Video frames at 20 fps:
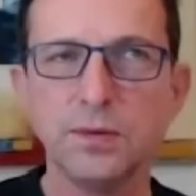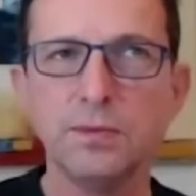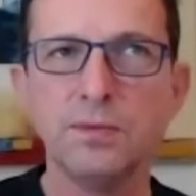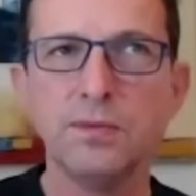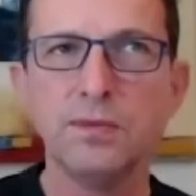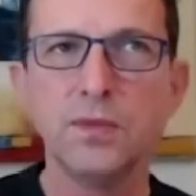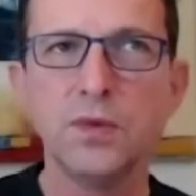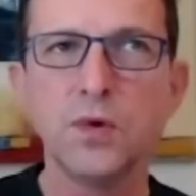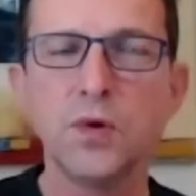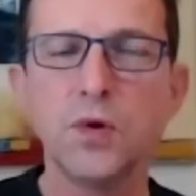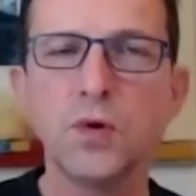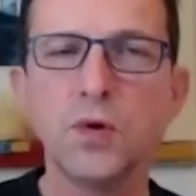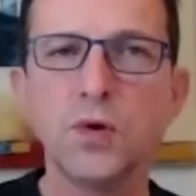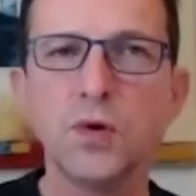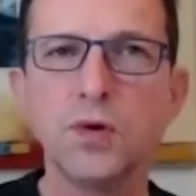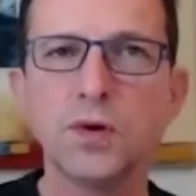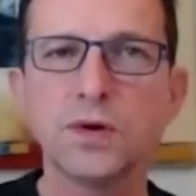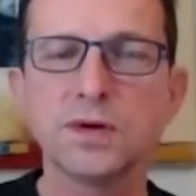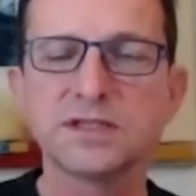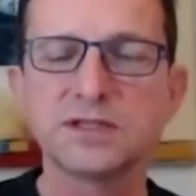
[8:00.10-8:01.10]

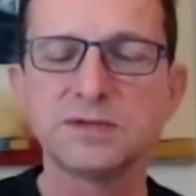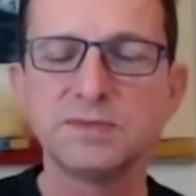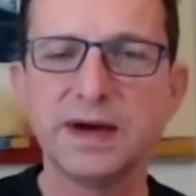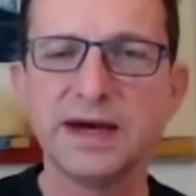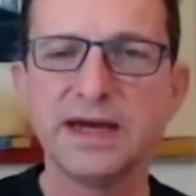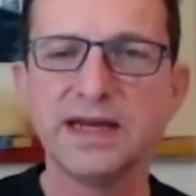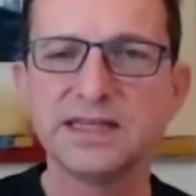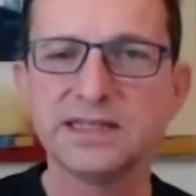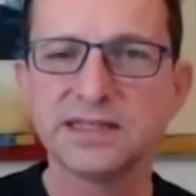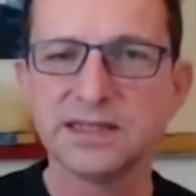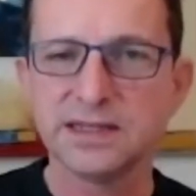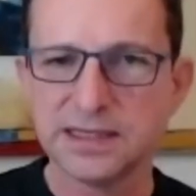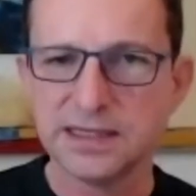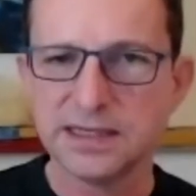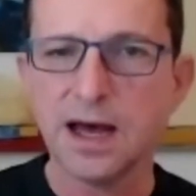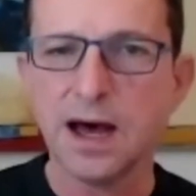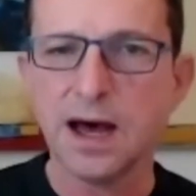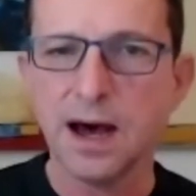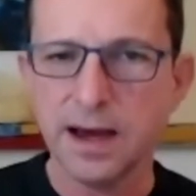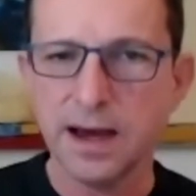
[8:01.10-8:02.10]
more space and
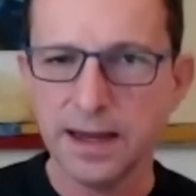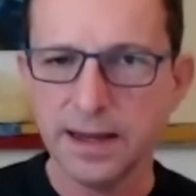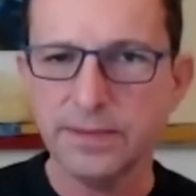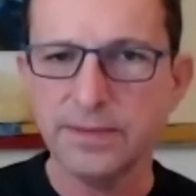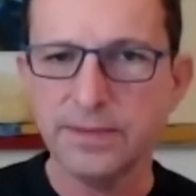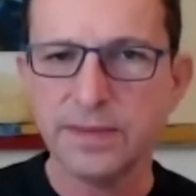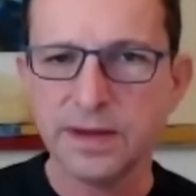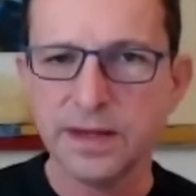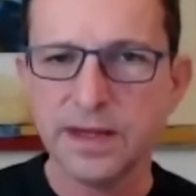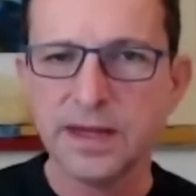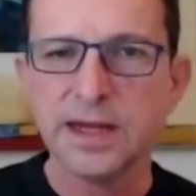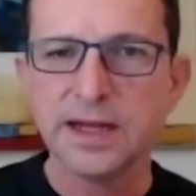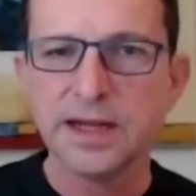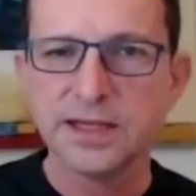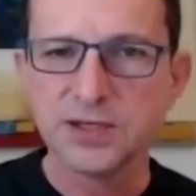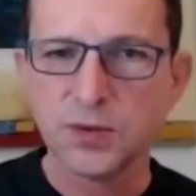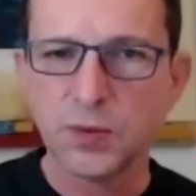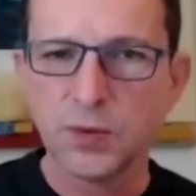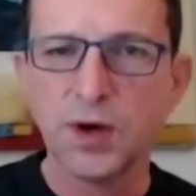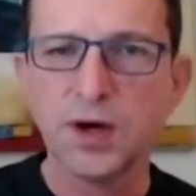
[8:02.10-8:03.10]
time
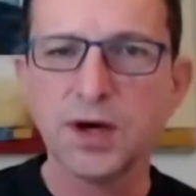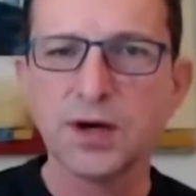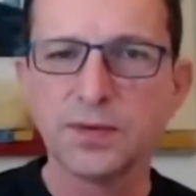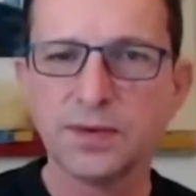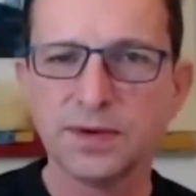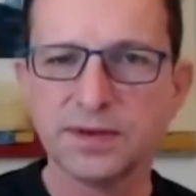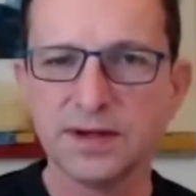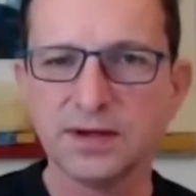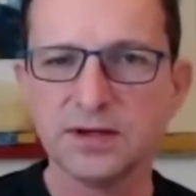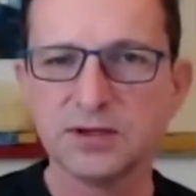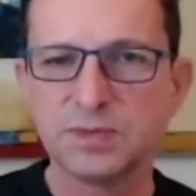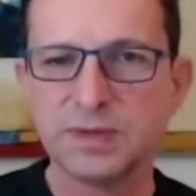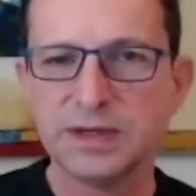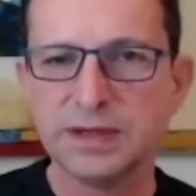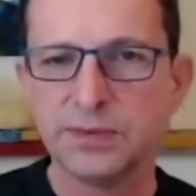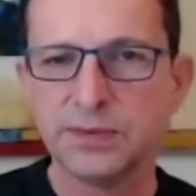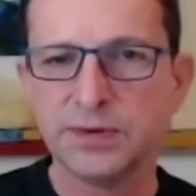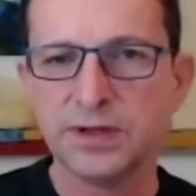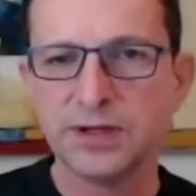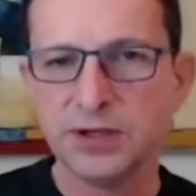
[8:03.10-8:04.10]
to work with those
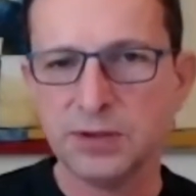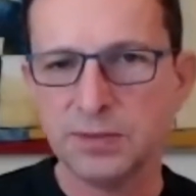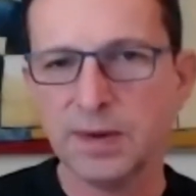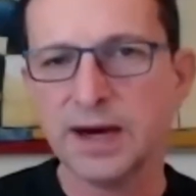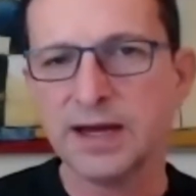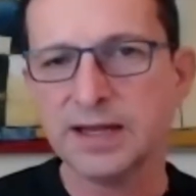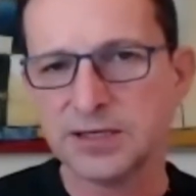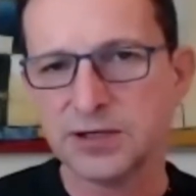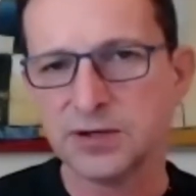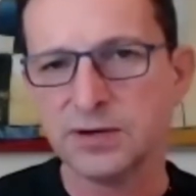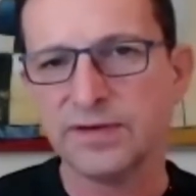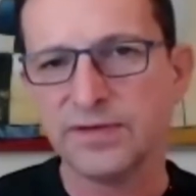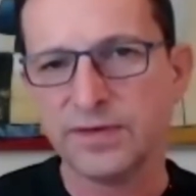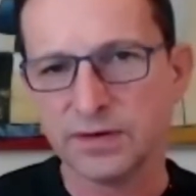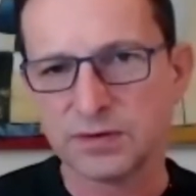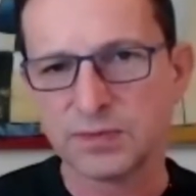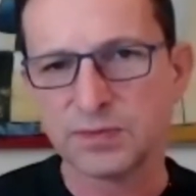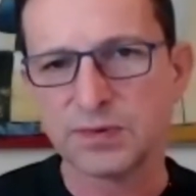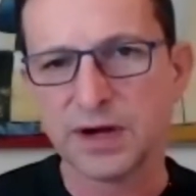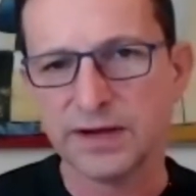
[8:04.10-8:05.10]
people than you might do if it
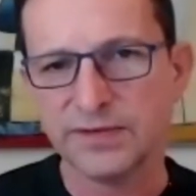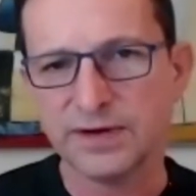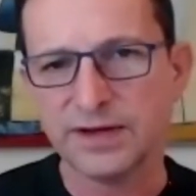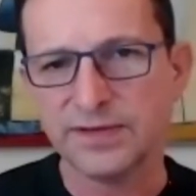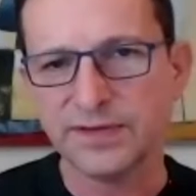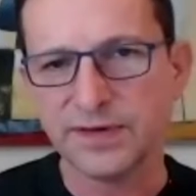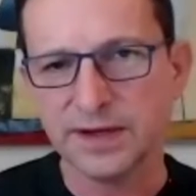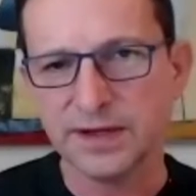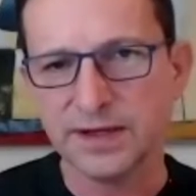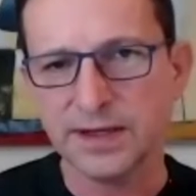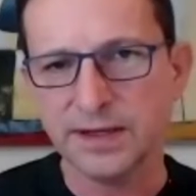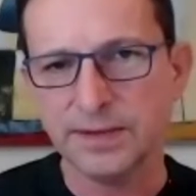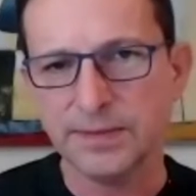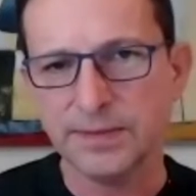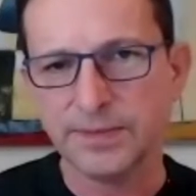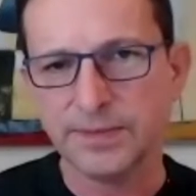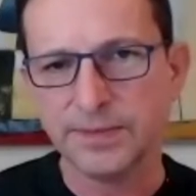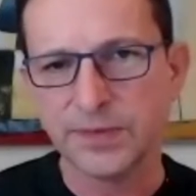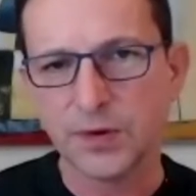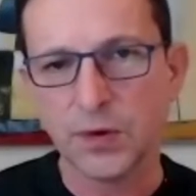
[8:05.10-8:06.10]
was privately funded
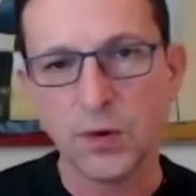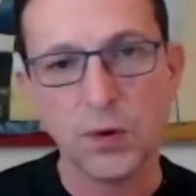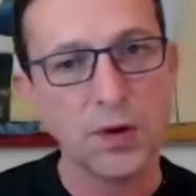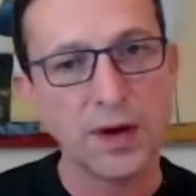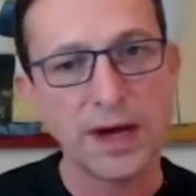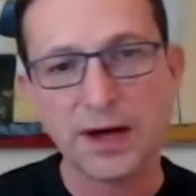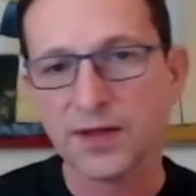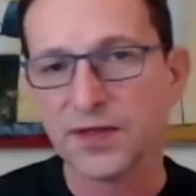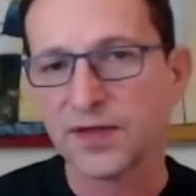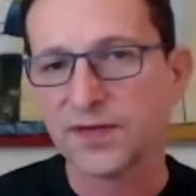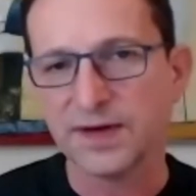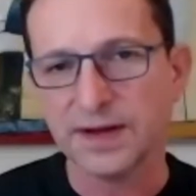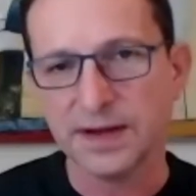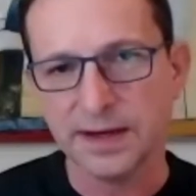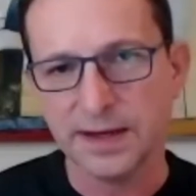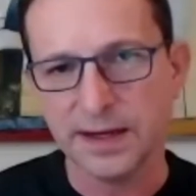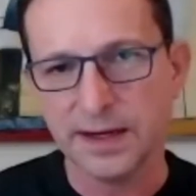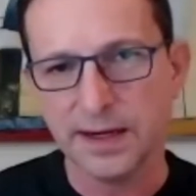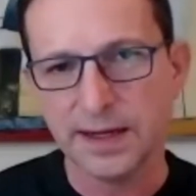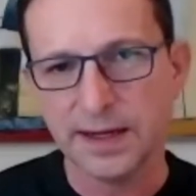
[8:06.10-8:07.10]
or health
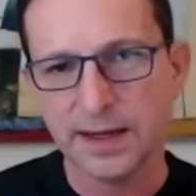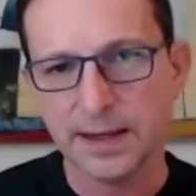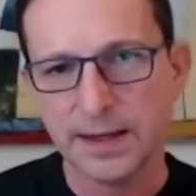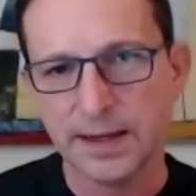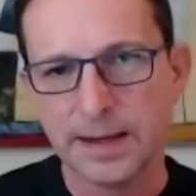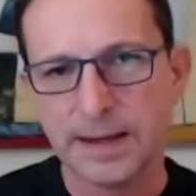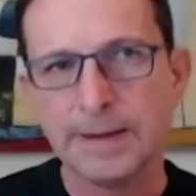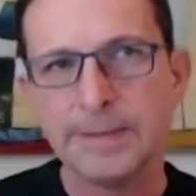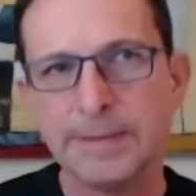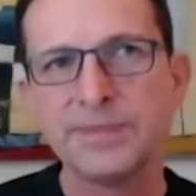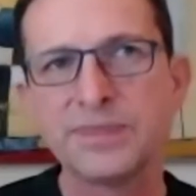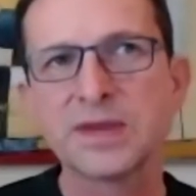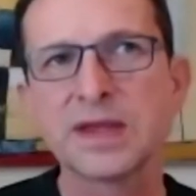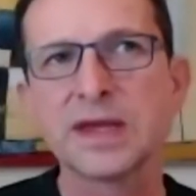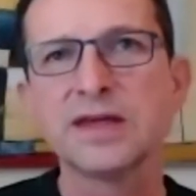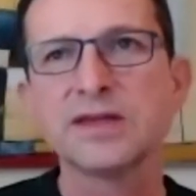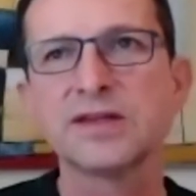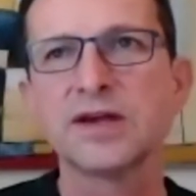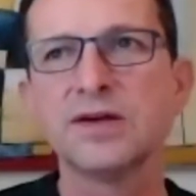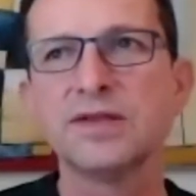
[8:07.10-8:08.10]
funded.
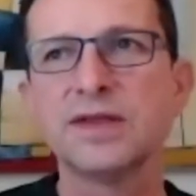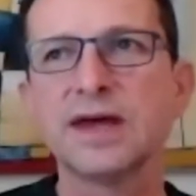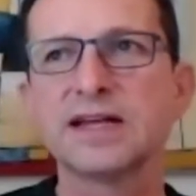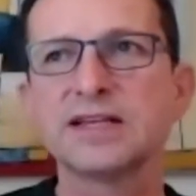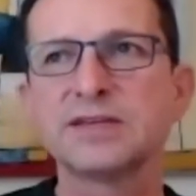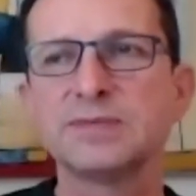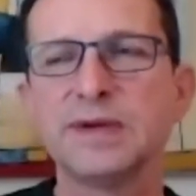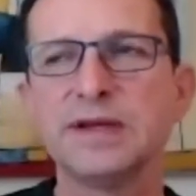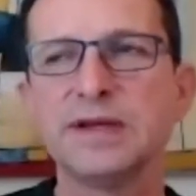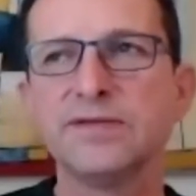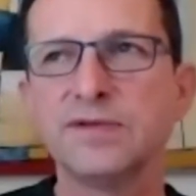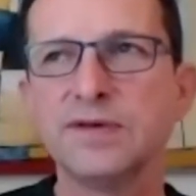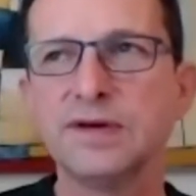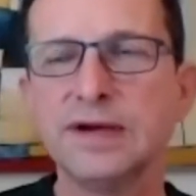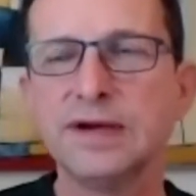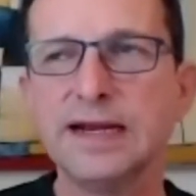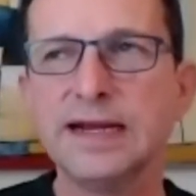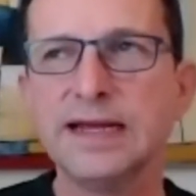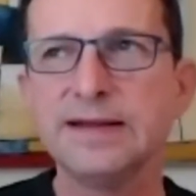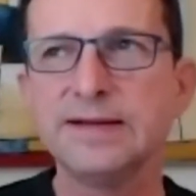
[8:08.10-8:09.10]
So that's been
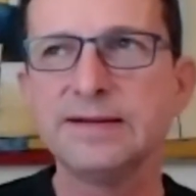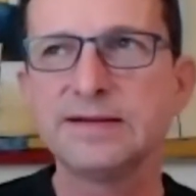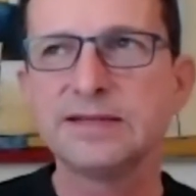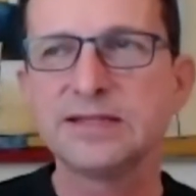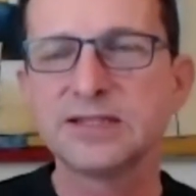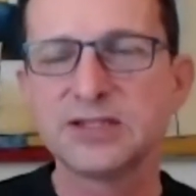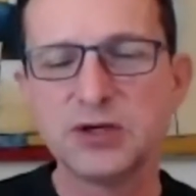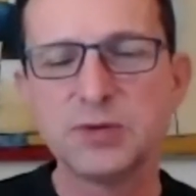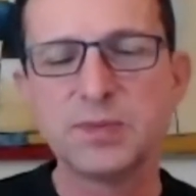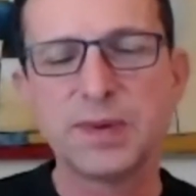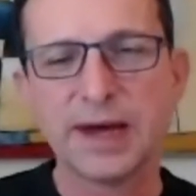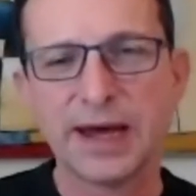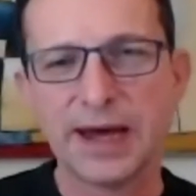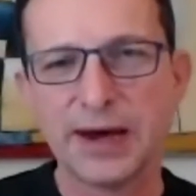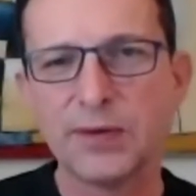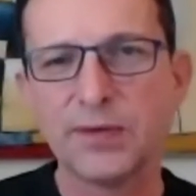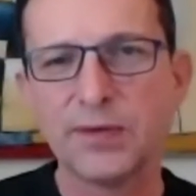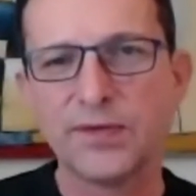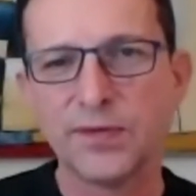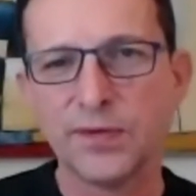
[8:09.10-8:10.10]
really super
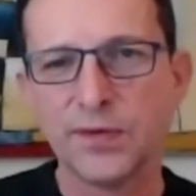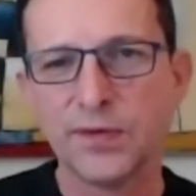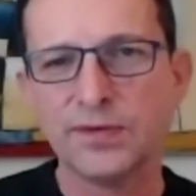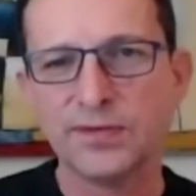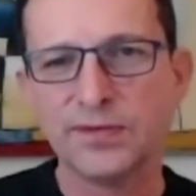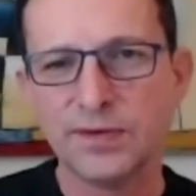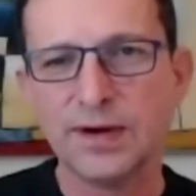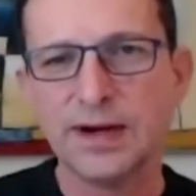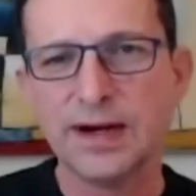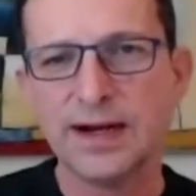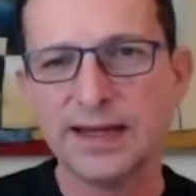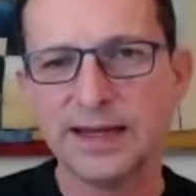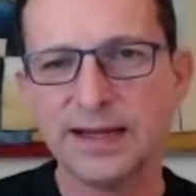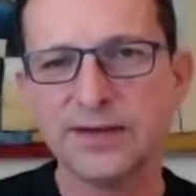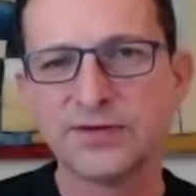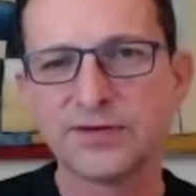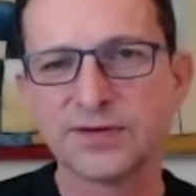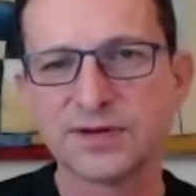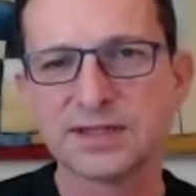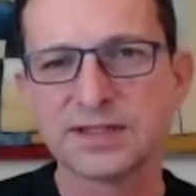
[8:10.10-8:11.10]
helpful and really
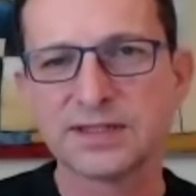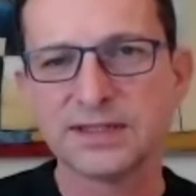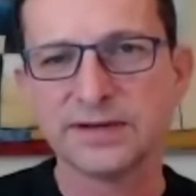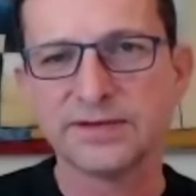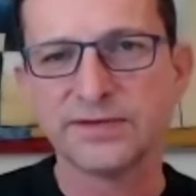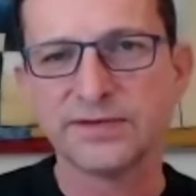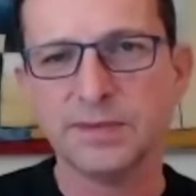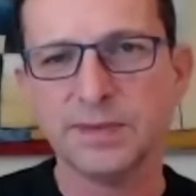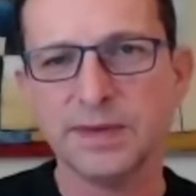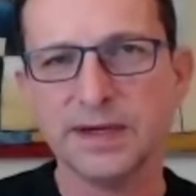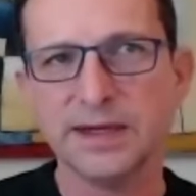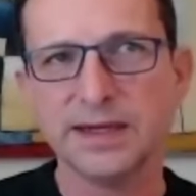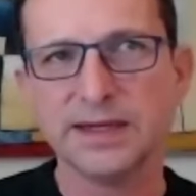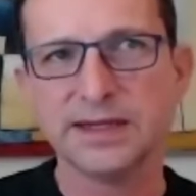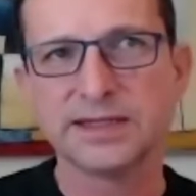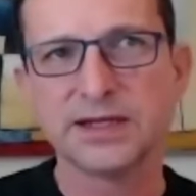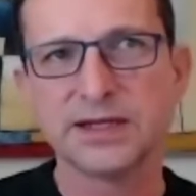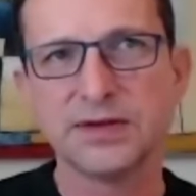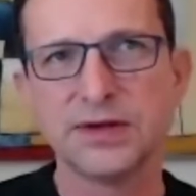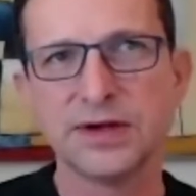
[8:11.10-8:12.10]
interesting for me,
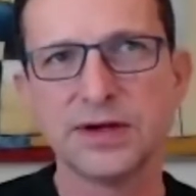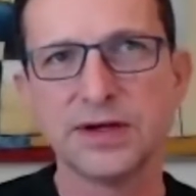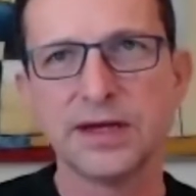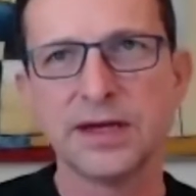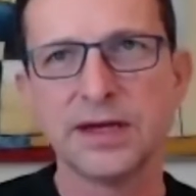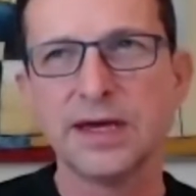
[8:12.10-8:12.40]
so that